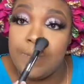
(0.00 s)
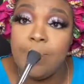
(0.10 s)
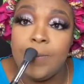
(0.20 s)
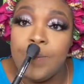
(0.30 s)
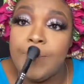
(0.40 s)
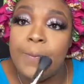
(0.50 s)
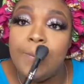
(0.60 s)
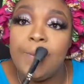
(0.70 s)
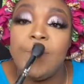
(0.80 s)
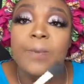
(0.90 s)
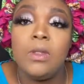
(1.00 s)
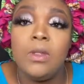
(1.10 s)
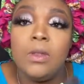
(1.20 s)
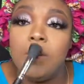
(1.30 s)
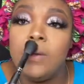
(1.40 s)
I'll put it down
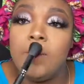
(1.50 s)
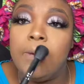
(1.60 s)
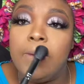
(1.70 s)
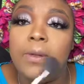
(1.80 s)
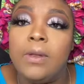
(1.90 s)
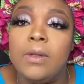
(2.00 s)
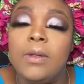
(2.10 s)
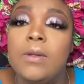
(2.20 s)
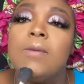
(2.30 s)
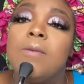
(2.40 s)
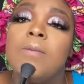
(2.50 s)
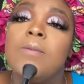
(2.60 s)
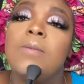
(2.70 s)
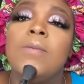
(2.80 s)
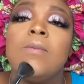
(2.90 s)
below. I
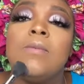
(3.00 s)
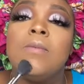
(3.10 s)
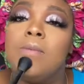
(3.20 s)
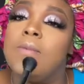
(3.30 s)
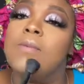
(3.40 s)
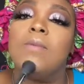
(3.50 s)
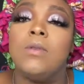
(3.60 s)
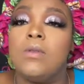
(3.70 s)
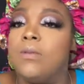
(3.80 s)
forgot what number it was.